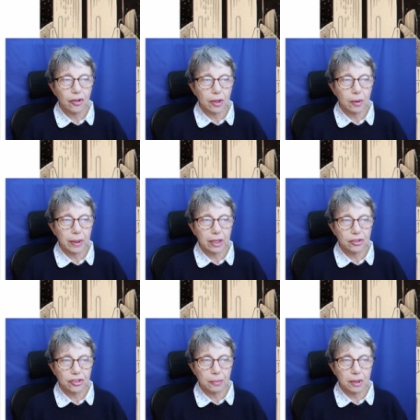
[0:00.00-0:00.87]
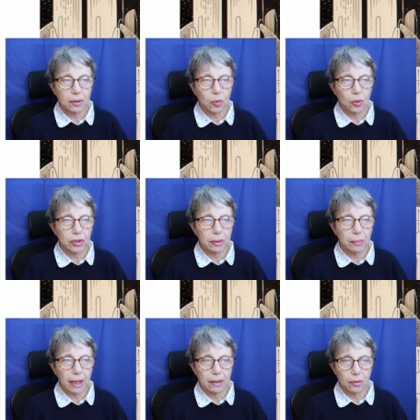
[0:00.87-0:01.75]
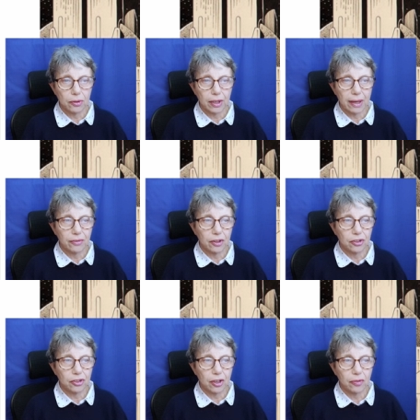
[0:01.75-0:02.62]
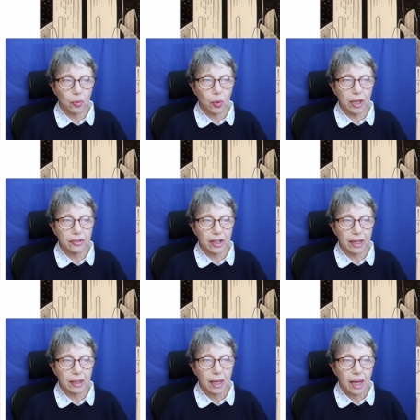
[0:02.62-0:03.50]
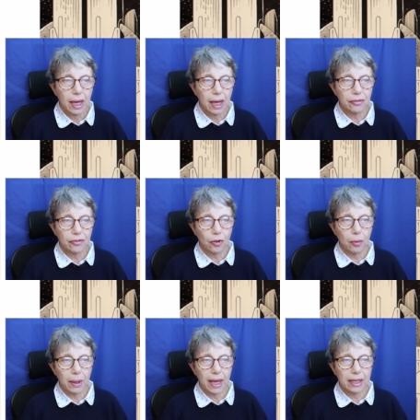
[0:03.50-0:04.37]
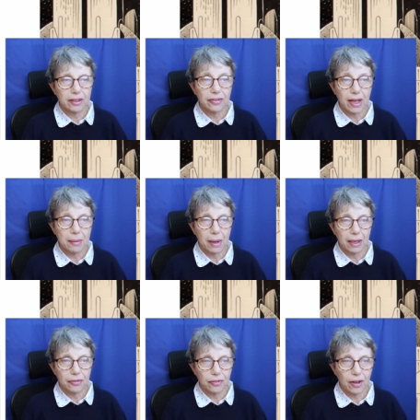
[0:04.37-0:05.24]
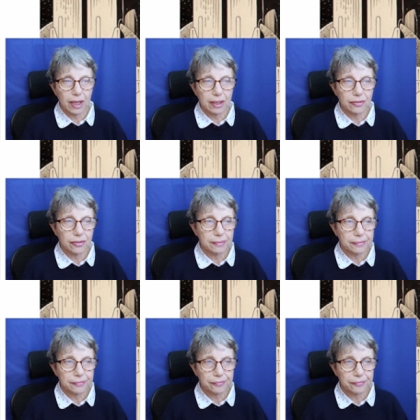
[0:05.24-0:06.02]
following a similar warning by Lord Evans of Weardale, a former head of MI5.